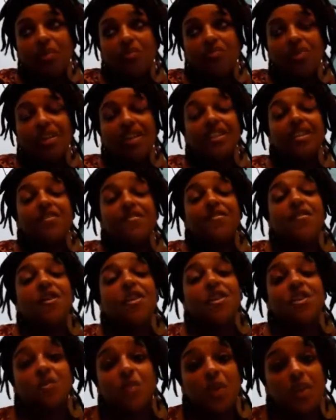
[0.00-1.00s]
been written in the
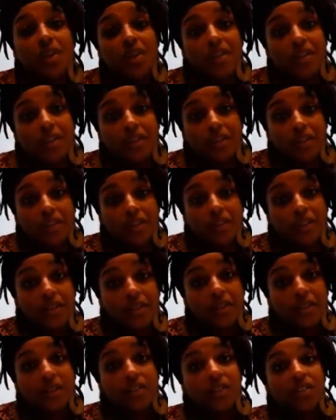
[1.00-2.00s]
first person,
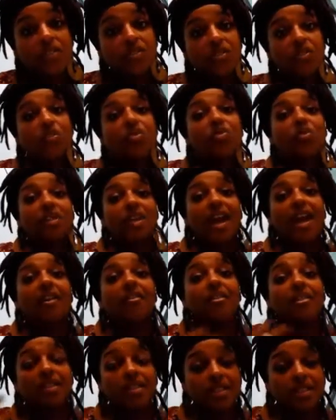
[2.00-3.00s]
mm. so all the
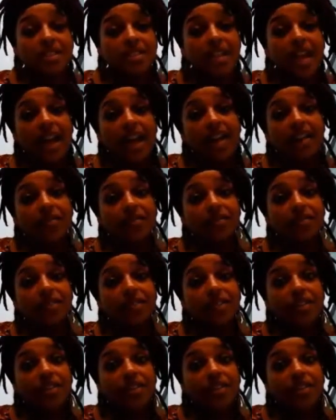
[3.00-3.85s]
characters have